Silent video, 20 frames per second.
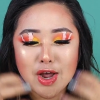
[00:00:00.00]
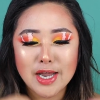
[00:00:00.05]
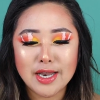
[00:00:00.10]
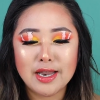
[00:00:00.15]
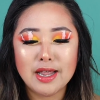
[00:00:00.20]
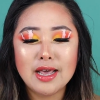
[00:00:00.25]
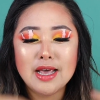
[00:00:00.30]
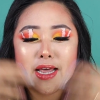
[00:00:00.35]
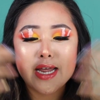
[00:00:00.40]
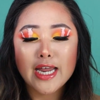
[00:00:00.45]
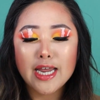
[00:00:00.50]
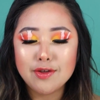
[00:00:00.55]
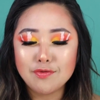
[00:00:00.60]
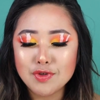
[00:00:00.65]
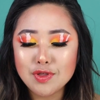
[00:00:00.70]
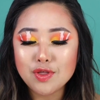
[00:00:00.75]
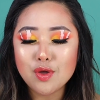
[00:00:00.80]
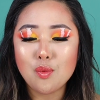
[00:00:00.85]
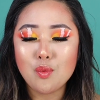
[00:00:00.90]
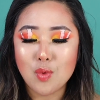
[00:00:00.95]
and
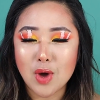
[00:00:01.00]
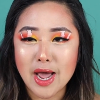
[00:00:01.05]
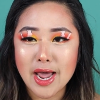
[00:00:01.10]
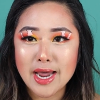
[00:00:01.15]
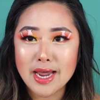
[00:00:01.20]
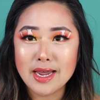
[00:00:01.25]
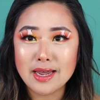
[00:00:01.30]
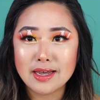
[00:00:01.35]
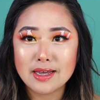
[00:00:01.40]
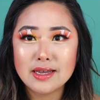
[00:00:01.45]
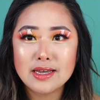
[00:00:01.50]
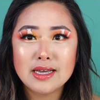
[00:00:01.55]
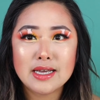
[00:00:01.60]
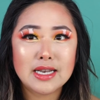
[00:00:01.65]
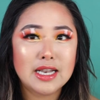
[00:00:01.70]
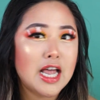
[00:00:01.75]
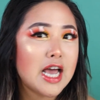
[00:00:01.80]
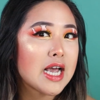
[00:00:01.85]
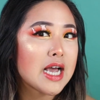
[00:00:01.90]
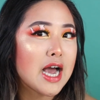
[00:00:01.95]
even the white,
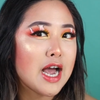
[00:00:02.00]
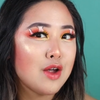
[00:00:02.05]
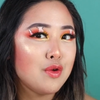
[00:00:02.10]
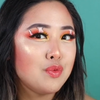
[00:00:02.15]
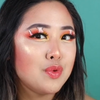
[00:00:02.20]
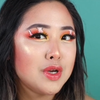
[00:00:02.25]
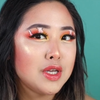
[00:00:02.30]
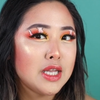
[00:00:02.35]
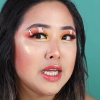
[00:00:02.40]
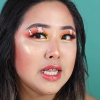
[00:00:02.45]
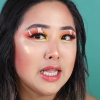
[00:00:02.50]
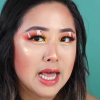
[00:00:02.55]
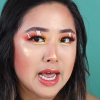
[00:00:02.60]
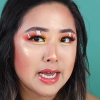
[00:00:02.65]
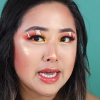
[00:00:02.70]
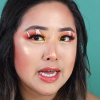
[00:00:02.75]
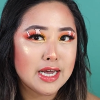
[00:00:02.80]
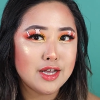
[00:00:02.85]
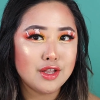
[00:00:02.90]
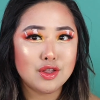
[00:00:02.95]
like I really
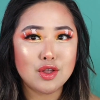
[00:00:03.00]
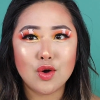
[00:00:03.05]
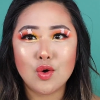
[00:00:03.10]
like it.